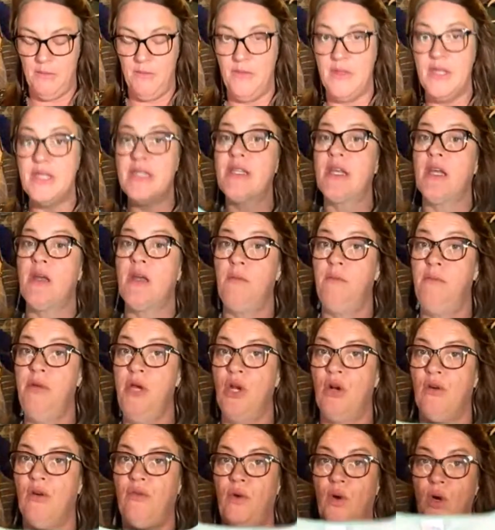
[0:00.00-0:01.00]
this
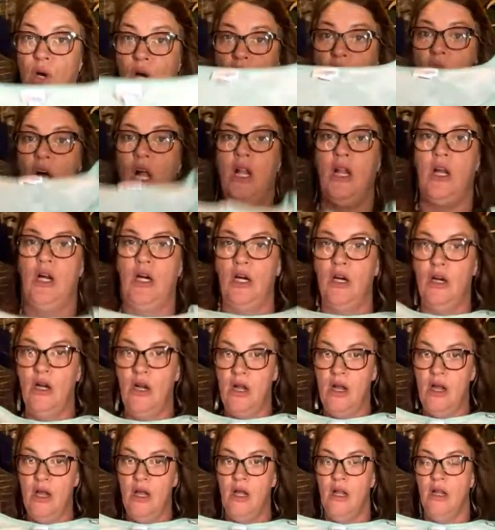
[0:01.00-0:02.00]
beautiful color.
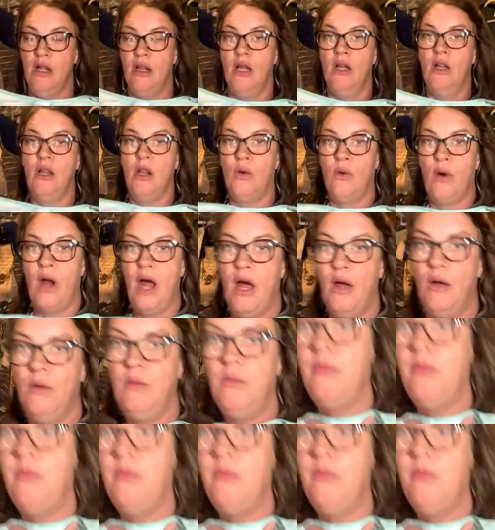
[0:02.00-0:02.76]
LuLaRoe,